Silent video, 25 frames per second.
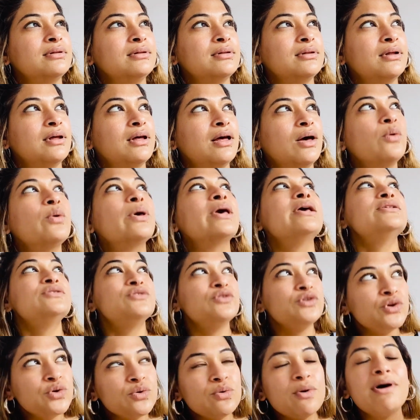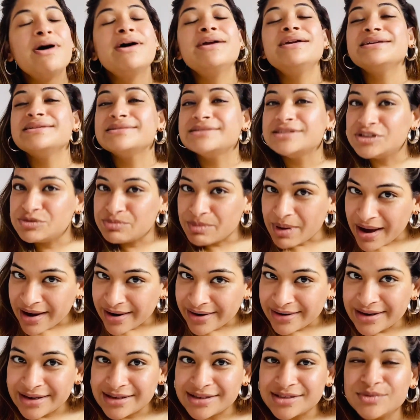okay, so you are inspired
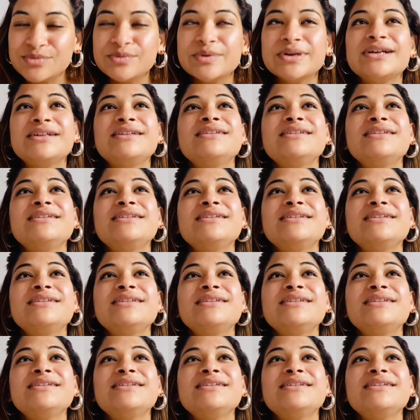as well.